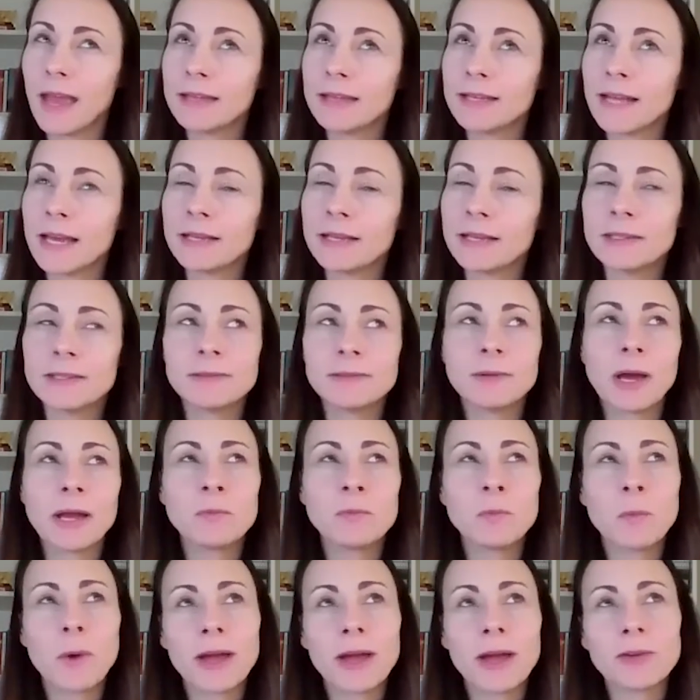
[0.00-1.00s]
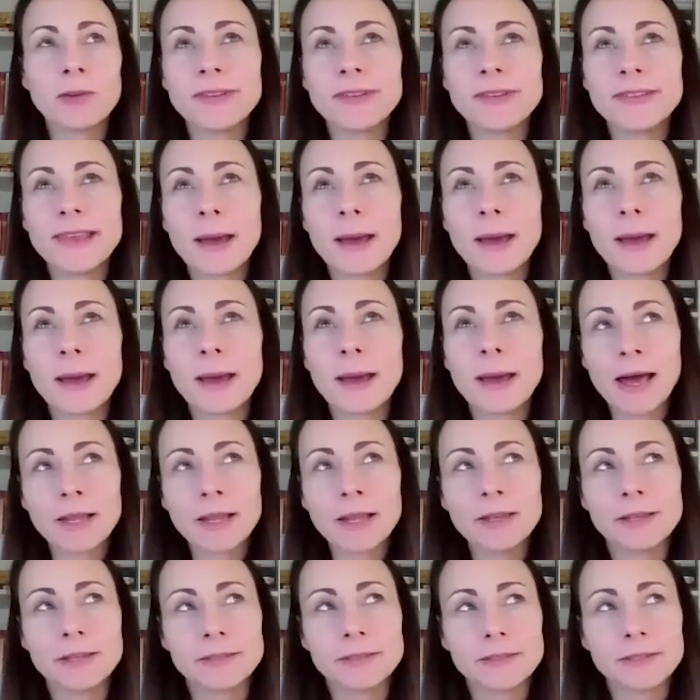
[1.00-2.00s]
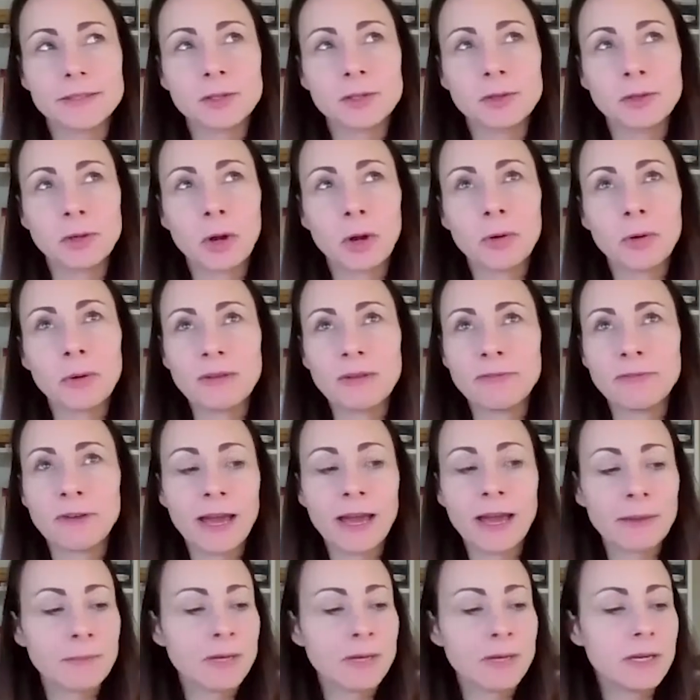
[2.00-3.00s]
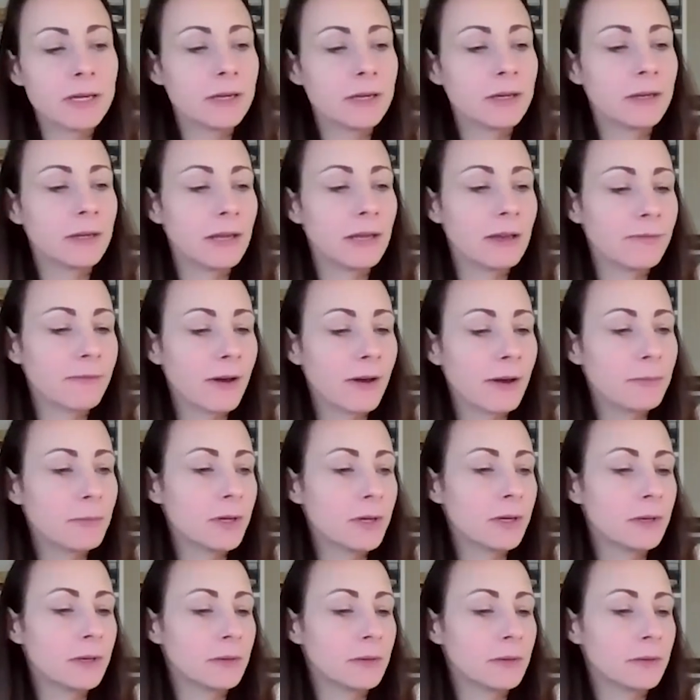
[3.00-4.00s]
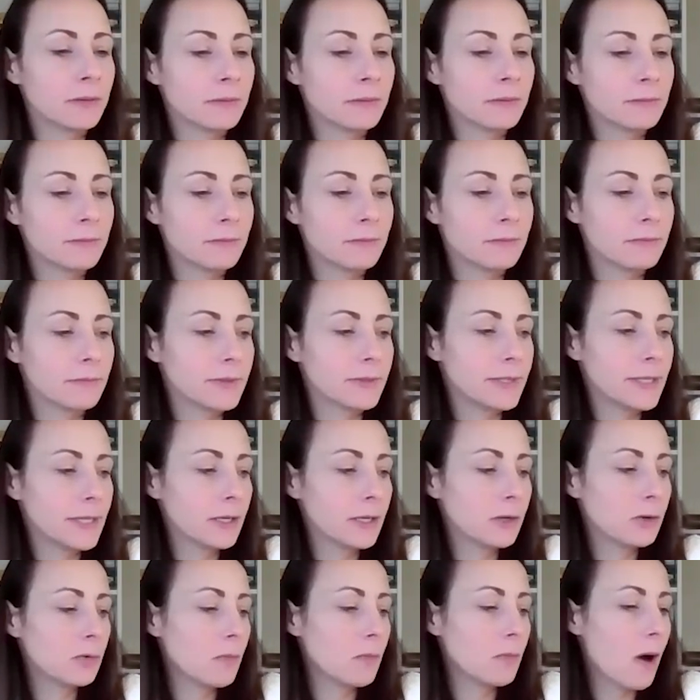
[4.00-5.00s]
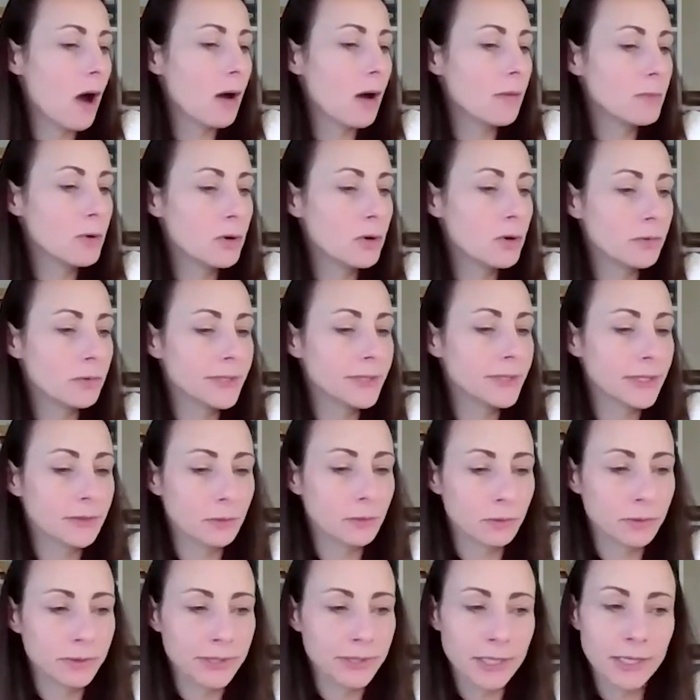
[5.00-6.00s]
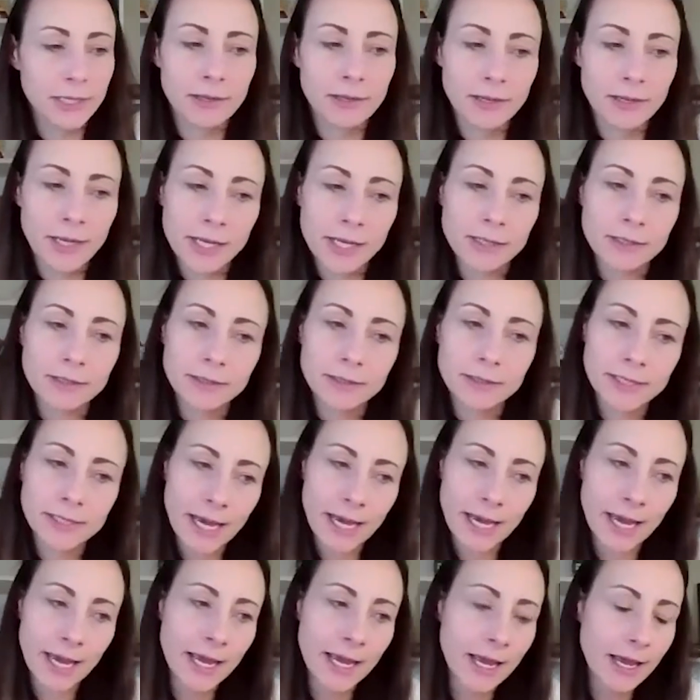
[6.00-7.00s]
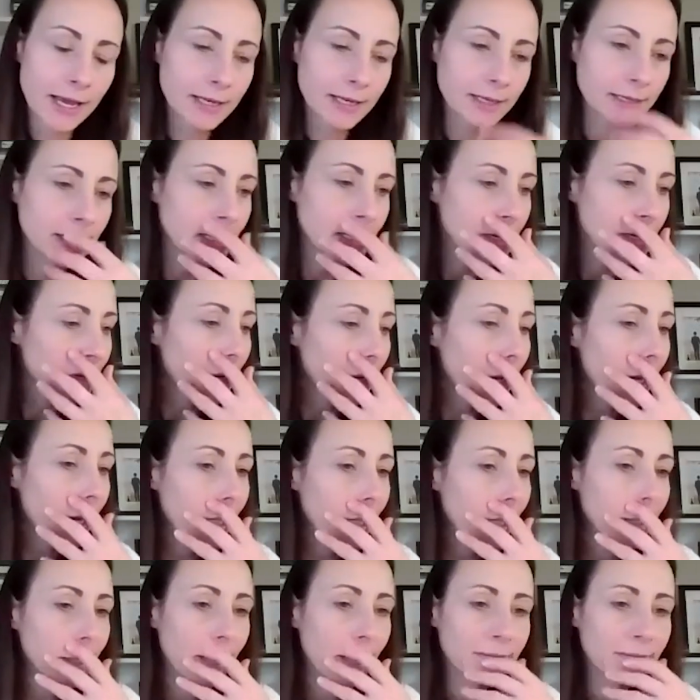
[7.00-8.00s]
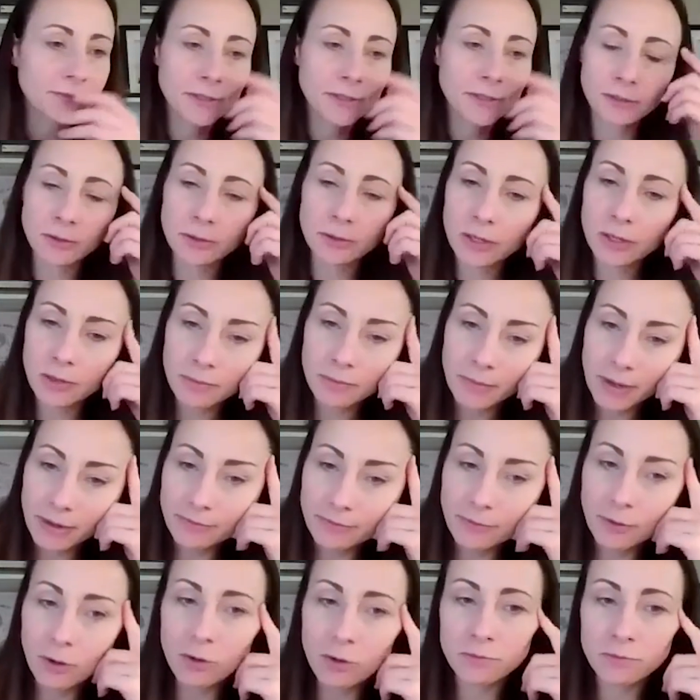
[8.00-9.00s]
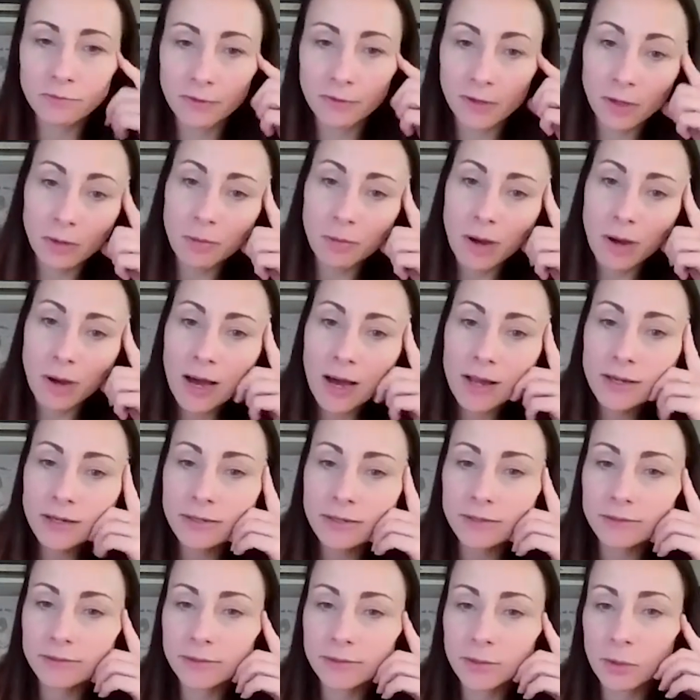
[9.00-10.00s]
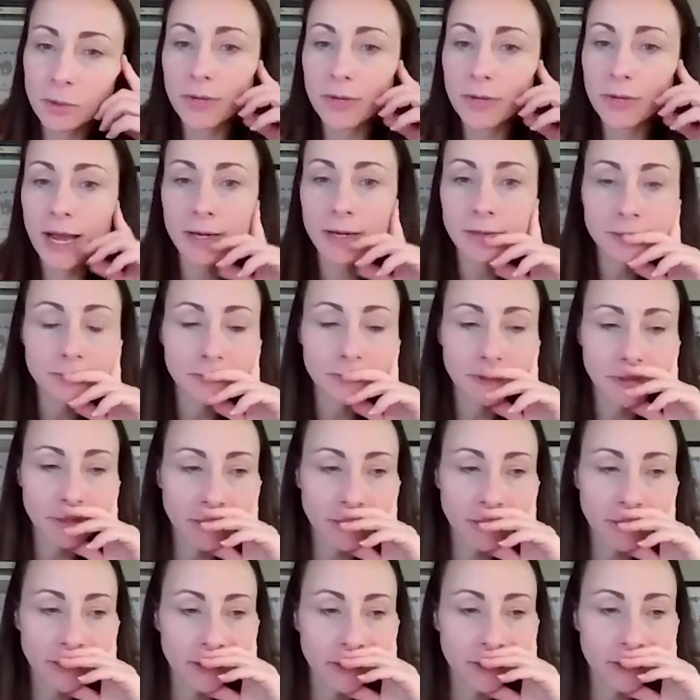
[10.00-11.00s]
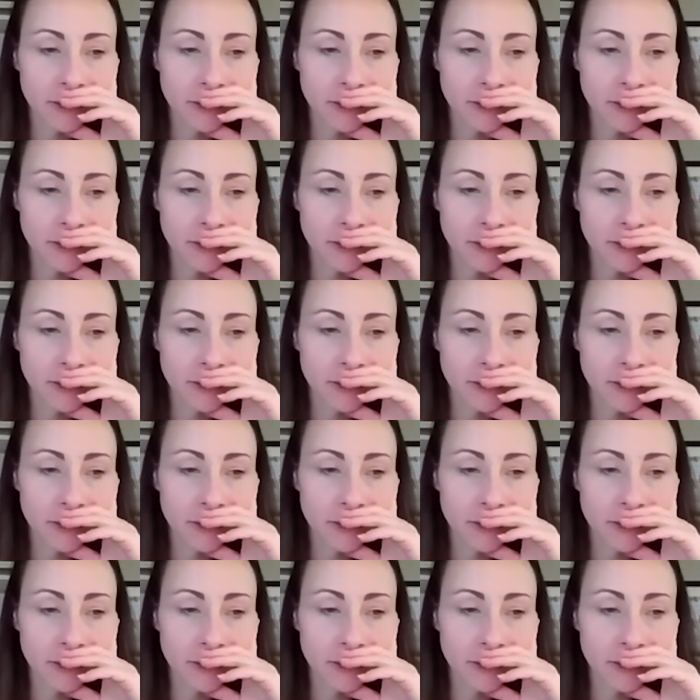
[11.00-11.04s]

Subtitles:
And where is that balance? If I'm a single mom who's exhausted at the end of the day, and I have to look at my phone for a while and zone out,